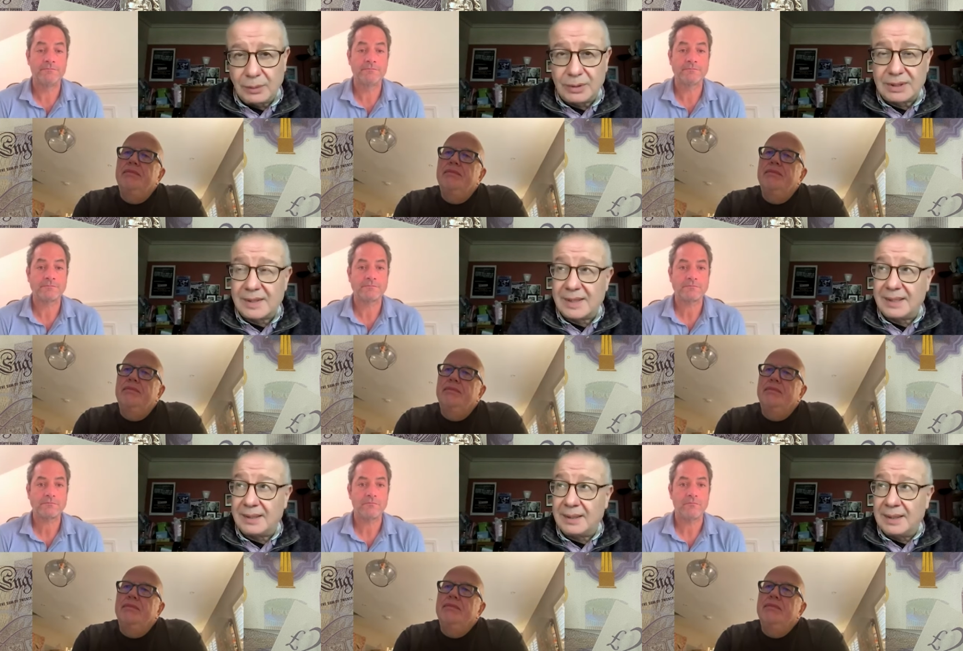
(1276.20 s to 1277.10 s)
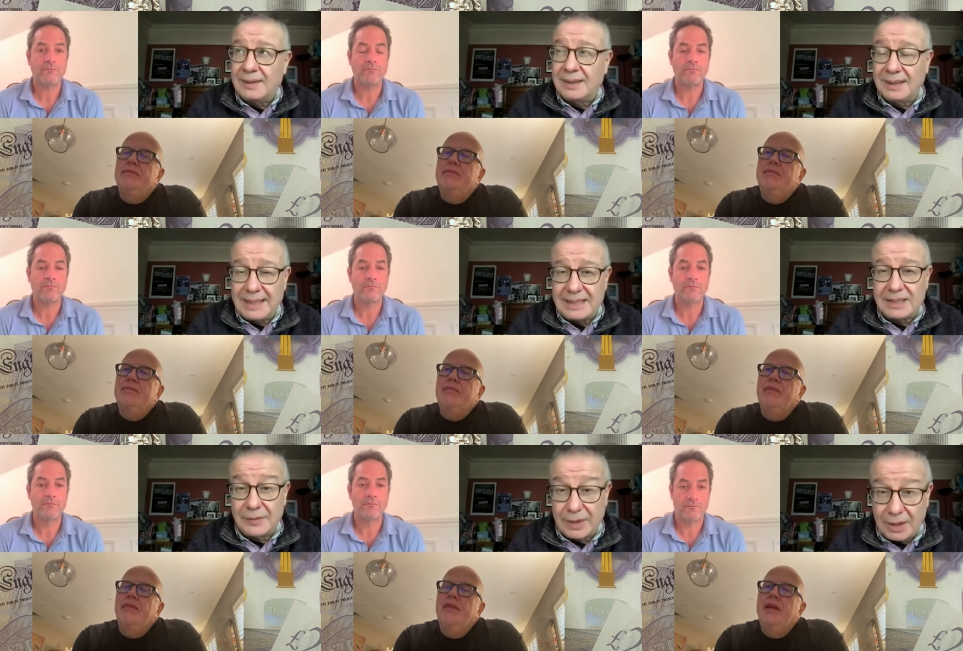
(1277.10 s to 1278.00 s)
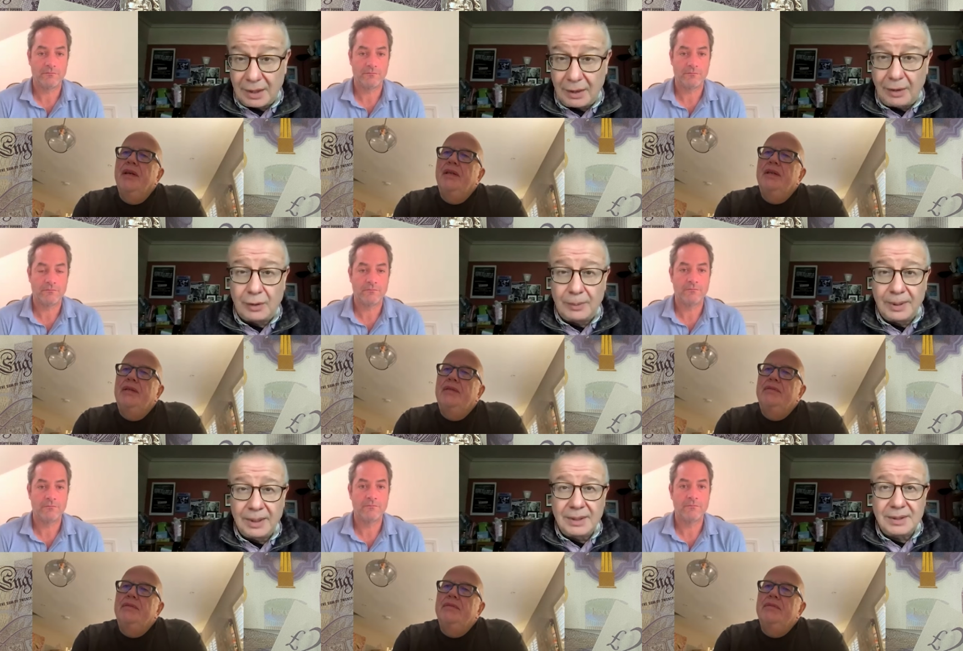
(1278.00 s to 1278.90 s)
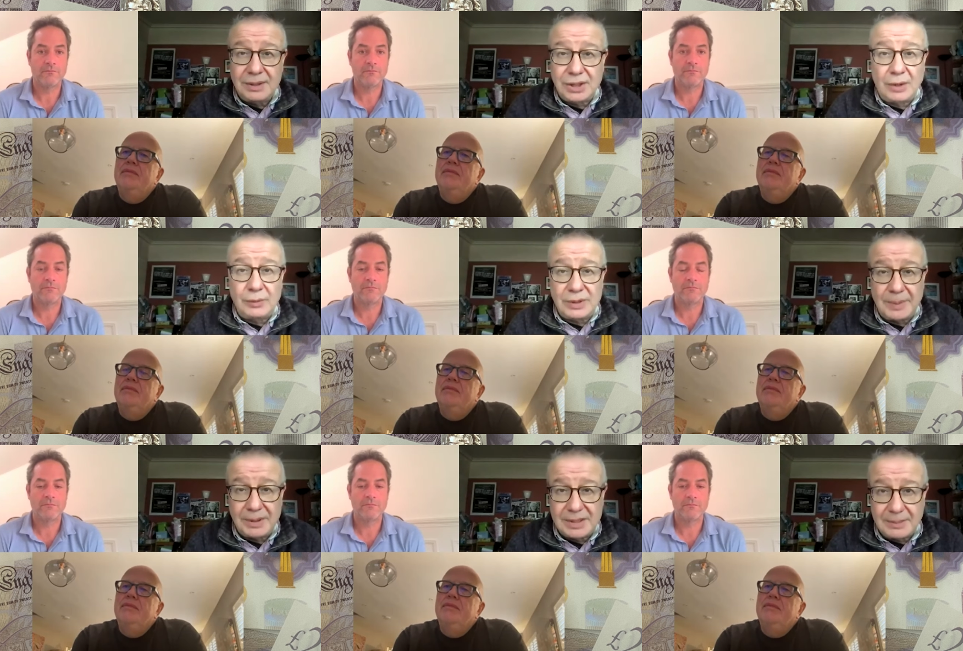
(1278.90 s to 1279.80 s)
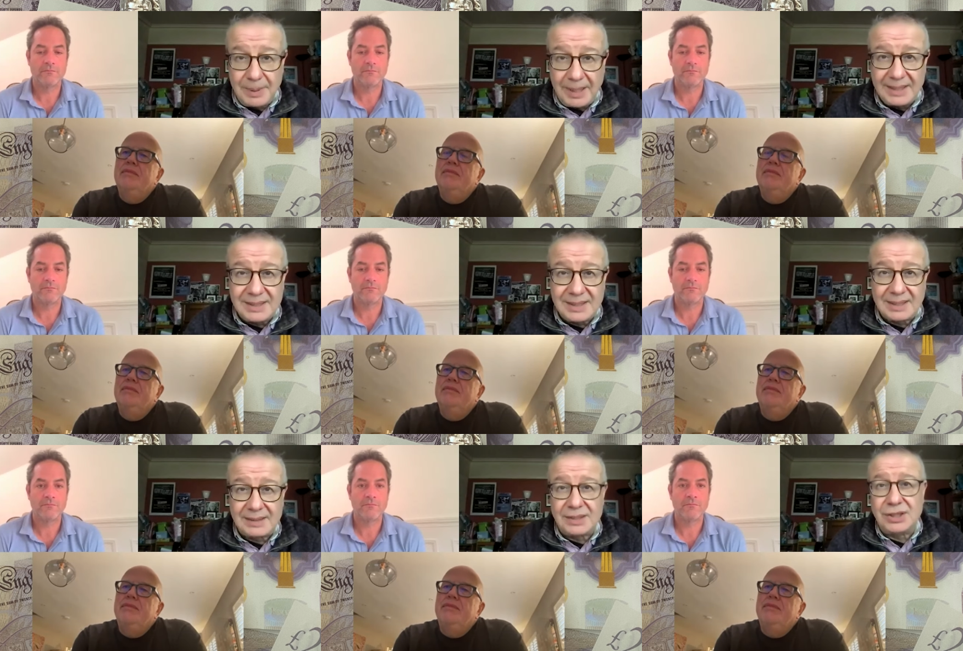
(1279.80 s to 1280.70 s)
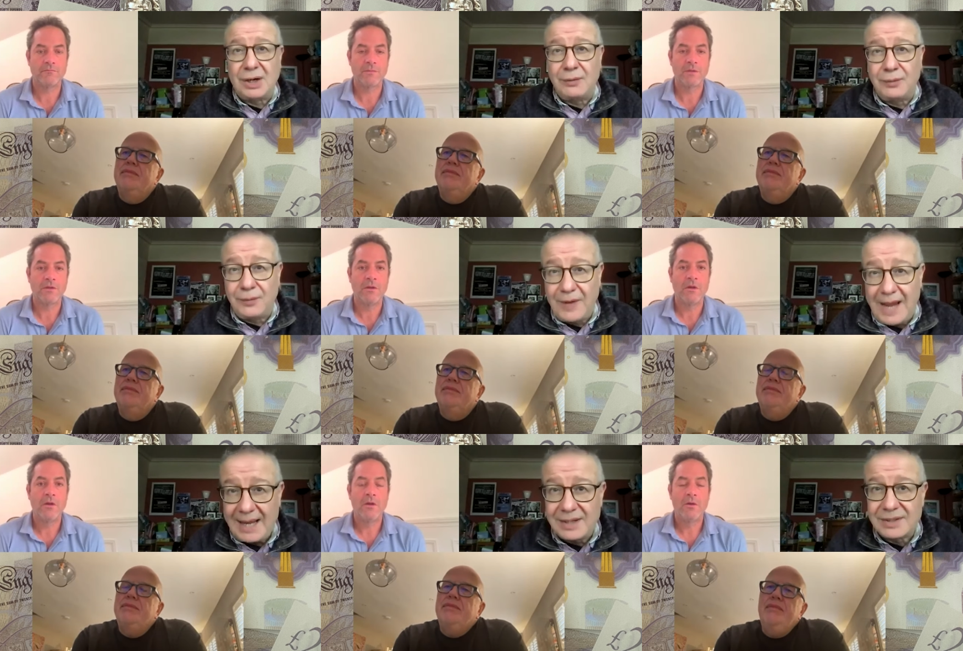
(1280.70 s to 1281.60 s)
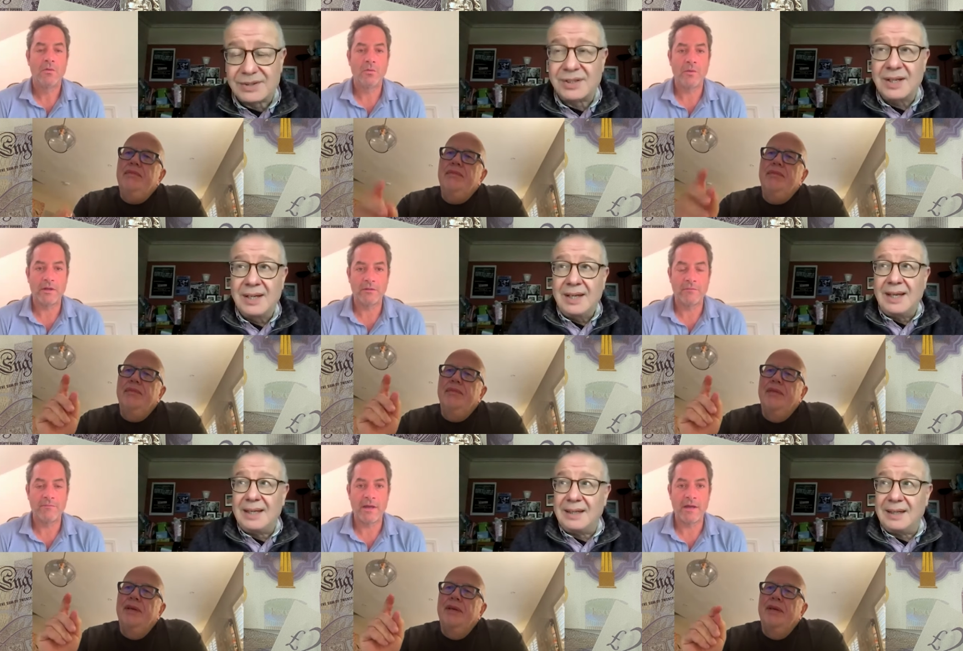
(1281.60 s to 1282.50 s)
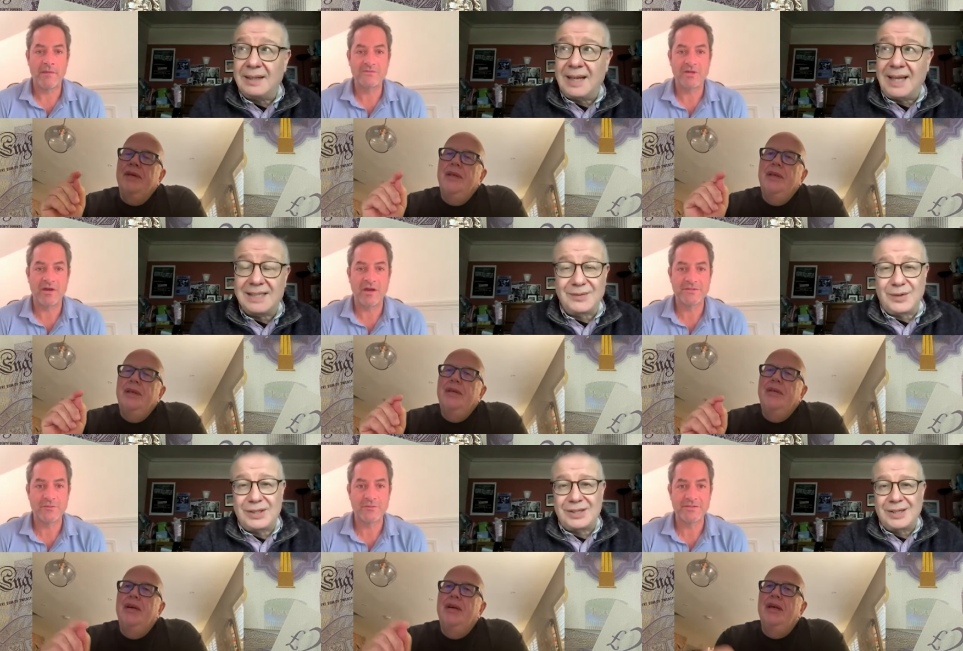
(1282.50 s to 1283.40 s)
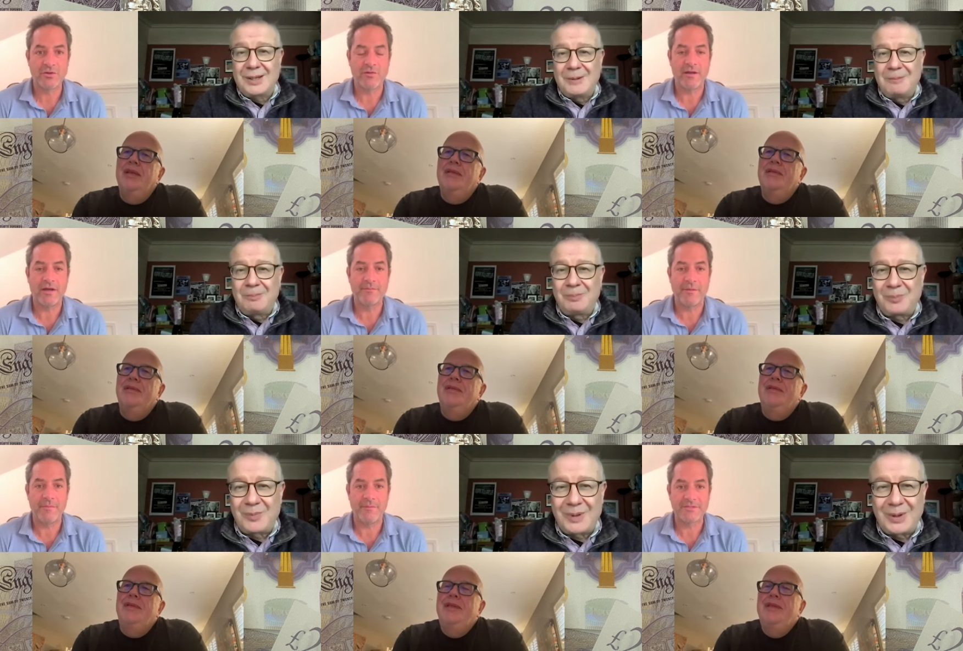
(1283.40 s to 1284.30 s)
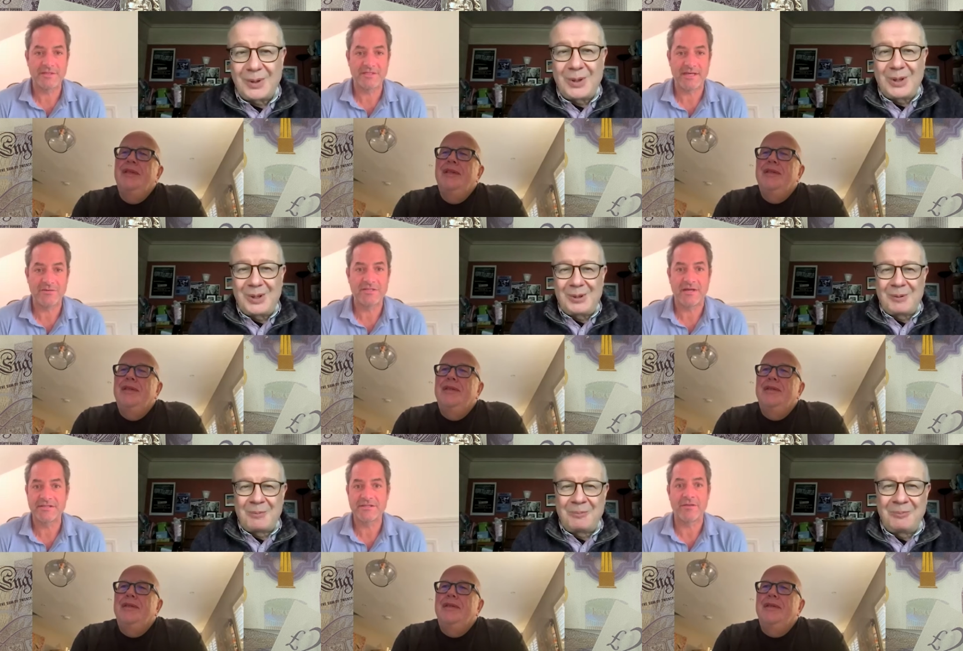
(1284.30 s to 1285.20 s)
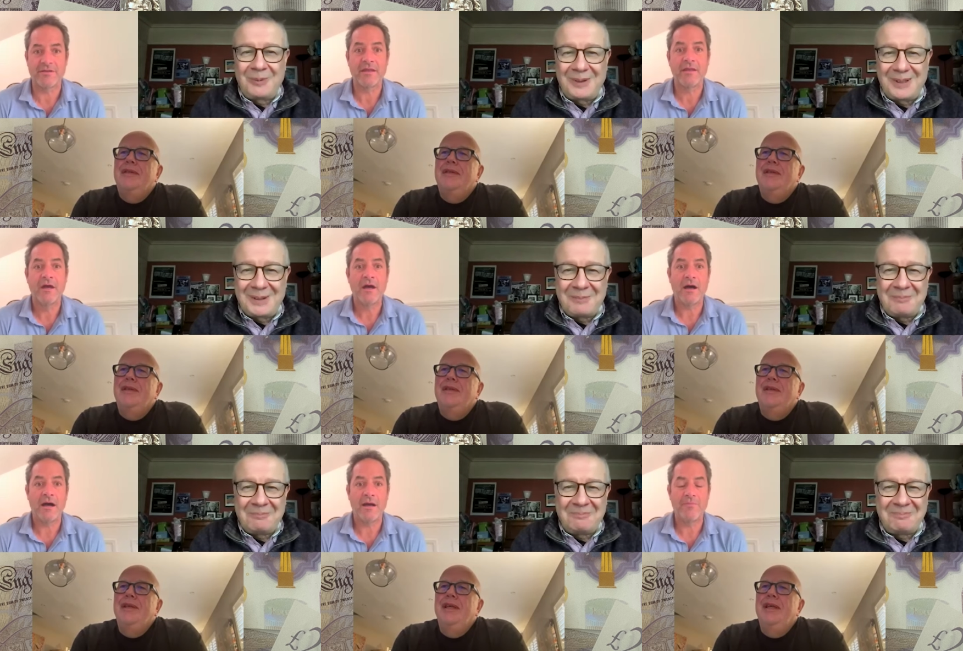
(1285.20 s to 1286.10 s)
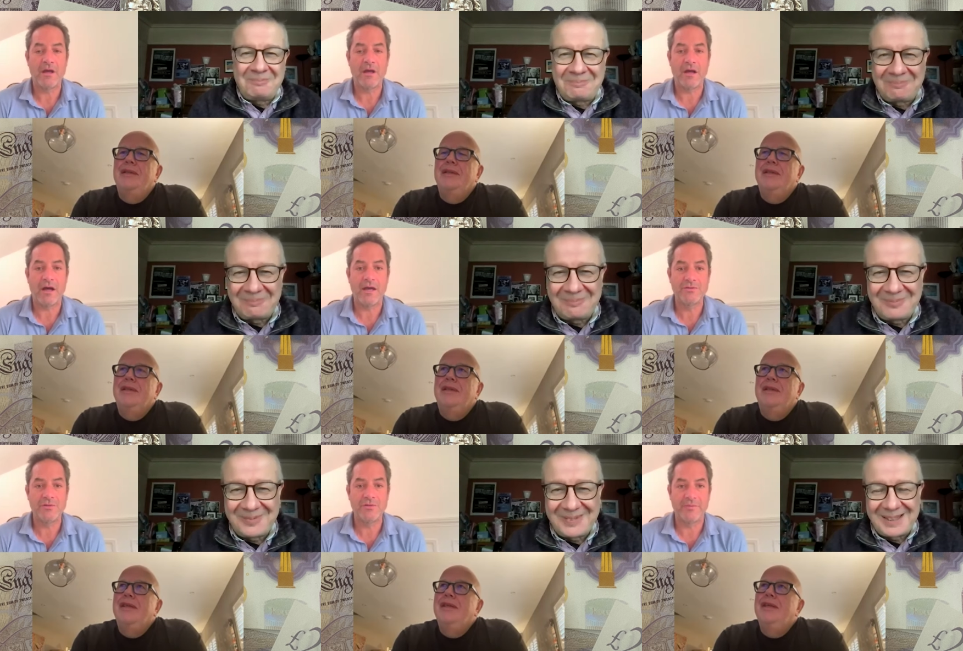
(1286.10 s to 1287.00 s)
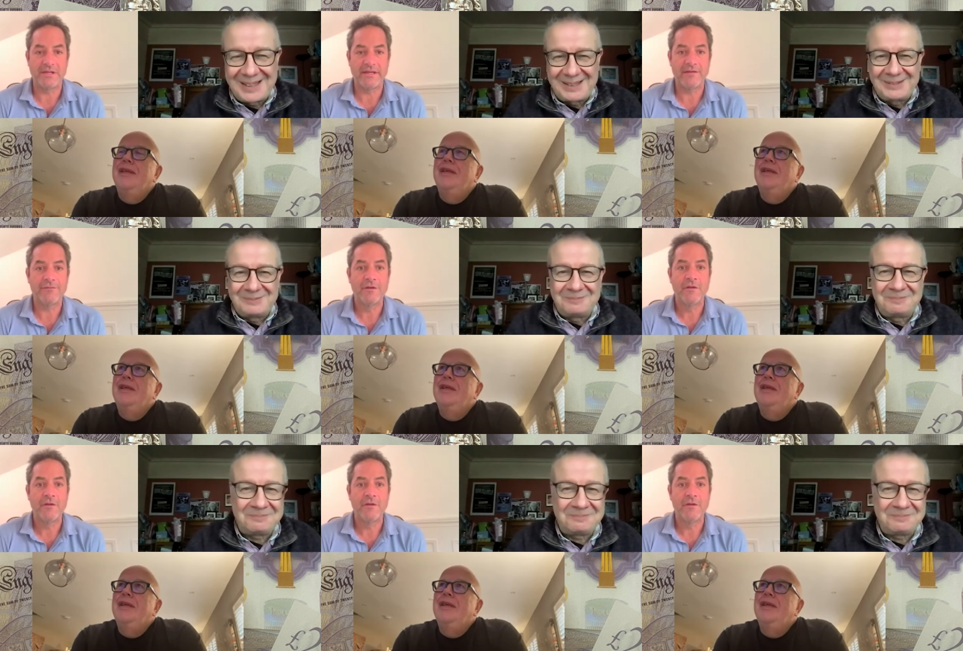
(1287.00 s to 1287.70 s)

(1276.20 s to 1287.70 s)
Speaker 1: look to the, the leaders of the club to show responsibility, to show fairness.
Speaker 2: Well, I, am sorry, I'm, just just going to take you to task on that. Yeah. I, I do not believe